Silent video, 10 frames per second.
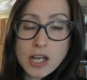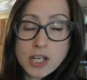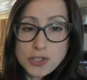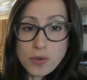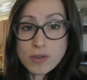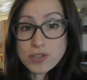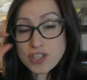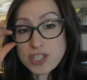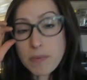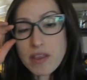So those
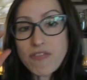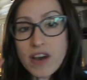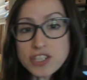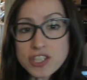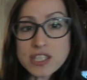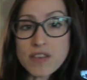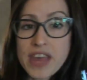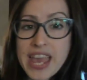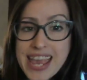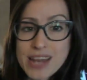are some of the functions of
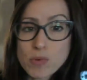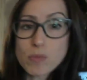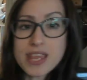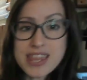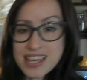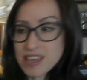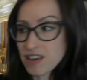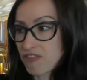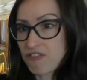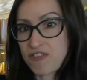the hand when we think
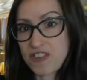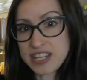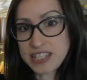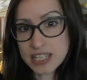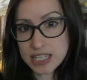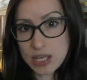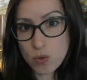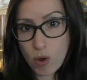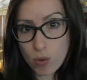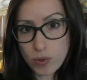of physically
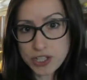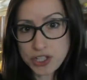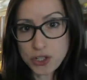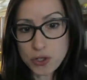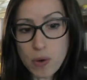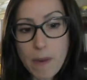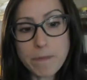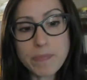what we do.